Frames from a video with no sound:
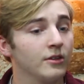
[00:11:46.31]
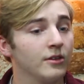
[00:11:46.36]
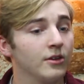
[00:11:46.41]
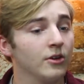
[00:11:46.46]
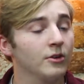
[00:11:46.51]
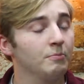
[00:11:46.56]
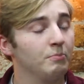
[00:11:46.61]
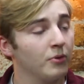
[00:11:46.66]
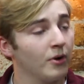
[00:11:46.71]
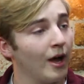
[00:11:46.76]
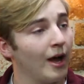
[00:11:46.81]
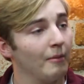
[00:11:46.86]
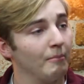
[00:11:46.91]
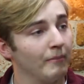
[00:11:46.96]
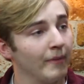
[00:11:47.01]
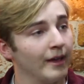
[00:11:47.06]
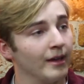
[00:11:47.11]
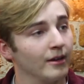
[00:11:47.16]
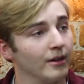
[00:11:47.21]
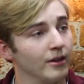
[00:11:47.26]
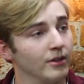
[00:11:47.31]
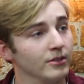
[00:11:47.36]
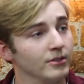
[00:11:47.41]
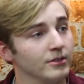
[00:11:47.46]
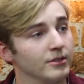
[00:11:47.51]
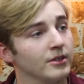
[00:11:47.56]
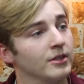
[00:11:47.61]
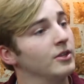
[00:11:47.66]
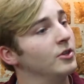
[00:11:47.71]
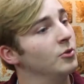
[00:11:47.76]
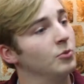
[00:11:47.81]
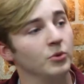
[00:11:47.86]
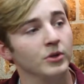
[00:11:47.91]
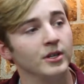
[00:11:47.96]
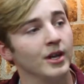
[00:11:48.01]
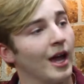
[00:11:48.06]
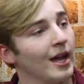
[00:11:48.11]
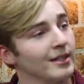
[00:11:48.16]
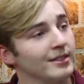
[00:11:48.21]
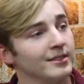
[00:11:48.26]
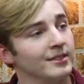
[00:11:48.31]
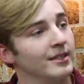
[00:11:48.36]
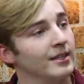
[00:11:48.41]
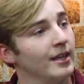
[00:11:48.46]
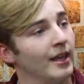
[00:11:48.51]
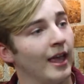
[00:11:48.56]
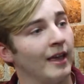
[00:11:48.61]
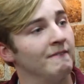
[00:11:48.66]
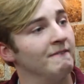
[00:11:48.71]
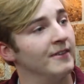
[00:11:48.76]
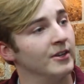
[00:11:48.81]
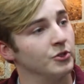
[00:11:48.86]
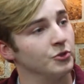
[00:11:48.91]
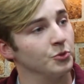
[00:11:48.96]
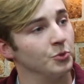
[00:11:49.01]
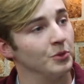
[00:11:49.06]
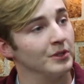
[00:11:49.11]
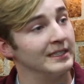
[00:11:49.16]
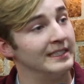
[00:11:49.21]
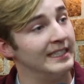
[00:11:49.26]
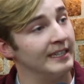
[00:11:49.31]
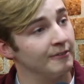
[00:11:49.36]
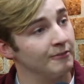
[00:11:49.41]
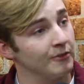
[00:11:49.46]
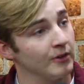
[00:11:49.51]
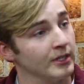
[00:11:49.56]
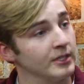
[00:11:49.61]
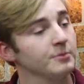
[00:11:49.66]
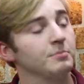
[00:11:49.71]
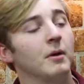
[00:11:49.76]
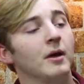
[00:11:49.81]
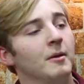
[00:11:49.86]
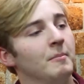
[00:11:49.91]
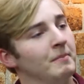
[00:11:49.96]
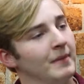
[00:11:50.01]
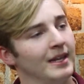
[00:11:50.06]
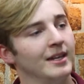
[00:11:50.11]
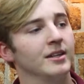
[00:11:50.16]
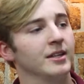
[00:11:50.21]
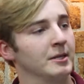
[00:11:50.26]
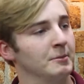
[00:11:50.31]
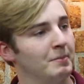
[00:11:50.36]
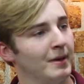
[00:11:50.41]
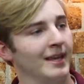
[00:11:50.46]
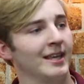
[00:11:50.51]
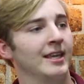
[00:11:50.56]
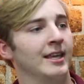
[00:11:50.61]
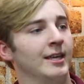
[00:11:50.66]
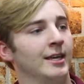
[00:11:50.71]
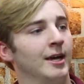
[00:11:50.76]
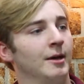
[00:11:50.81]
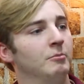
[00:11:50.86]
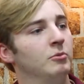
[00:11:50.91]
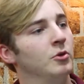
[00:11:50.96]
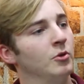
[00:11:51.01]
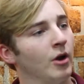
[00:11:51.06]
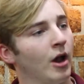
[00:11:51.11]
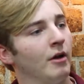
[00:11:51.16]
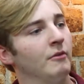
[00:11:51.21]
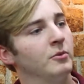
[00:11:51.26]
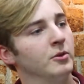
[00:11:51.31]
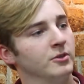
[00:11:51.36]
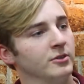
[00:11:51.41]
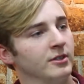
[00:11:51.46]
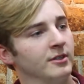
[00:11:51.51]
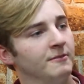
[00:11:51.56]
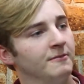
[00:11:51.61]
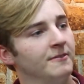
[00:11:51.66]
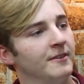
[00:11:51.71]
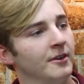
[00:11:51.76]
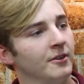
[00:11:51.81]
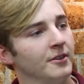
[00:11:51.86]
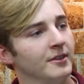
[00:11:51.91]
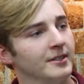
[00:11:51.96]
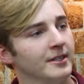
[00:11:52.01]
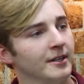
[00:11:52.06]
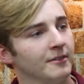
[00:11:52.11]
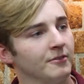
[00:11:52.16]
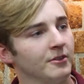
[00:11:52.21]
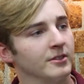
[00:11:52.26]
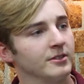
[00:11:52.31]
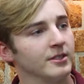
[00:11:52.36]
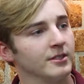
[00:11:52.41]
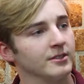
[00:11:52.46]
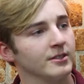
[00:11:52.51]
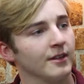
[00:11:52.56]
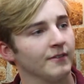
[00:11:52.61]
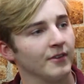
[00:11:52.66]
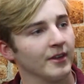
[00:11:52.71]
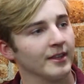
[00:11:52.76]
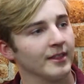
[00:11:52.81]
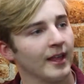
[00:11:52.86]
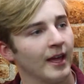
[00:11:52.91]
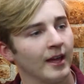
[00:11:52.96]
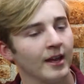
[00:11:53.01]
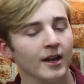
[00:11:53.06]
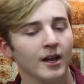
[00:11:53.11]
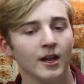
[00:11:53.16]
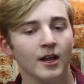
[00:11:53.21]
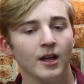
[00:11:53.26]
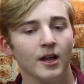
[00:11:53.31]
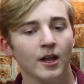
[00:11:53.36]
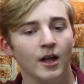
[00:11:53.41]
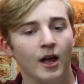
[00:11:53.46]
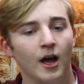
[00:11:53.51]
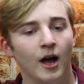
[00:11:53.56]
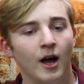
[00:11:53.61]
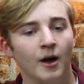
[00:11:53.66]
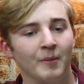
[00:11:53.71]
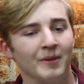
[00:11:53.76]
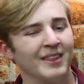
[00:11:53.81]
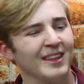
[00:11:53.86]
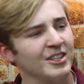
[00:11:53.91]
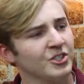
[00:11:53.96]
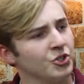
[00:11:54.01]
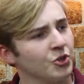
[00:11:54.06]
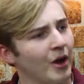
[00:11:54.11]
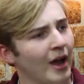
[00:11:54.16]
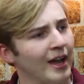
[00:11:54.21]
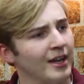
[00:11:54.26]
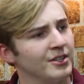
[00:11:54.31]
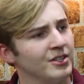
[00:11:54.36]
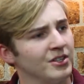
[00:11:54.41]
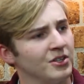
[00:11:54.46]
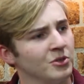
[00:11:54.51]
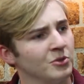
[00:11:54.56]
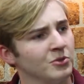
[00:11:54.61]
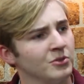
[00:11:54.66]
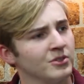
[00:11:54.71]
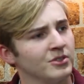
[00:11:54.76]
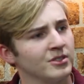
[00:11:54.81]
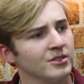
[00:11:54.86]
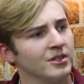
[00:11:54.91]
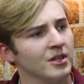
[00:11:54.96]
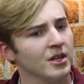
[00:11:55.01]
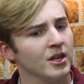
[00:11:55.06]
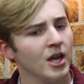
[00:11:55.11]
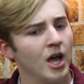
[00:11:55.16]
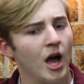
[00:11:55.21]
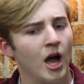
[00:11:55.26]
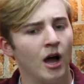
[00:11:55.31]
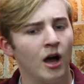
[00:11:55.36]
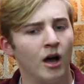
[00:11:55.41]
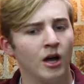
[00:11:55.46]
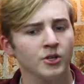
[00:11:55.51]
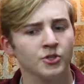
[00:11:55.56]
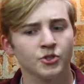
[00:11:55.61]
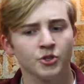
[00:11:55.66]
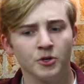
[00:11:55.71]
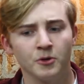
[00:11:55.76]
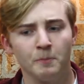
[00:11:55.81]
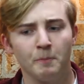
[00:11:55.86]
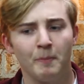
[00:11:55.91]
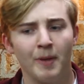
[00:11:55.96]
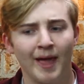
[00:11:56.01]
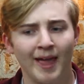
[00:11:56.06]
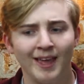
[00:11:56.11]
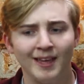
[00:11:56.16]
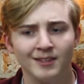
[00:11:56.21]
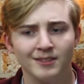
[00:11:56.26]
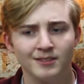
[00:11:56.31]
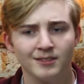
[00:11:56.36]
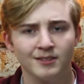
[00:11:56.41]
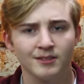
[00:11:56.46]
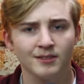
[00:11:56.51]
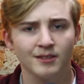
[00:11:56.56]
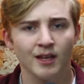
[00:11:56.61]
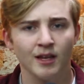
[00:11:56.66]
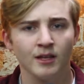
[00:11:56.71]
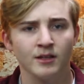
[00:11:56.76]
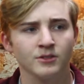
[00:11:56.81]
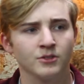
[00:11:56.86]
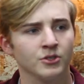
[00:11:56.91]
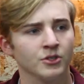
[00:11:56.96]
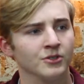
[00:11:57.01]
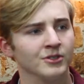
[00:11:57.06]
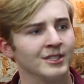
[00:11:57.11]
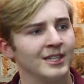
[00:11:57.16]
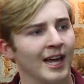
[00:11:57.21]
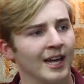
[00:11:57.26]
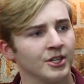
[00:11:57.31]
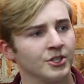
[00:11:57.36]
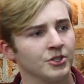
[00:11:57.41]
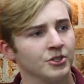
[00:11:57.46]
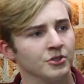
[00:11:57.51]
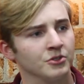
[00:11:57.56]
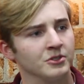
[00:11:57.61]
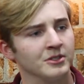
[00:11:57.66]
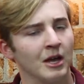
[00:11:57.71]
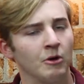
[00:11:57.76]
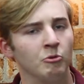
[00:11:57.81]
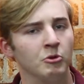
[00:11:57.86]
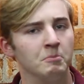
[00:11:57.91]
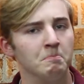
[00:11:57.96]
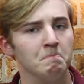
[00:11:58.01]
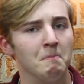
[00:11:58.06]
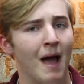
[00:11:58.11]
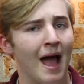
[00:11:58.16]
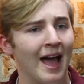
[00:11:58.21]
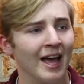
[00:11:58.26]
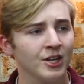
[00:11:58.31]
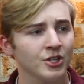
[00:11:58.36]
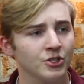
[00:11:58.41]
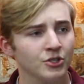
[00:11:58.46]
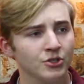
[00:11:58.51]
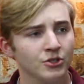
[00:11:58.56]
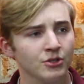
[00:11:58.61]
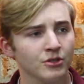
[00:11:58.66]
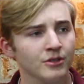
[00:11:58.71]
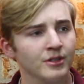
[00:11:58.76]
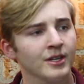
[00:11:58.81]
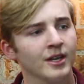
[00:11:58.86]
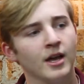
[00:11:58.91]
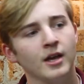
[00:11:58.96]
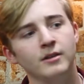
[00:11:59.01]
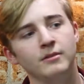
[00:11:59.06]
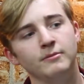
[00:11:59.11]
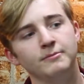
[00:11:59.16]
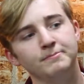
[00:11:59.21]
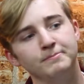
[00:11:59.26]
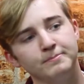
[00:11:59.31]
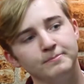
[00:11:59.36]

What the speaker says: Good prop makers, you would not see a visual difference, but immediately picking it up, you would obviously feel the difference and stuff like that. And they try to use certain paints and certain textures that would match the gun.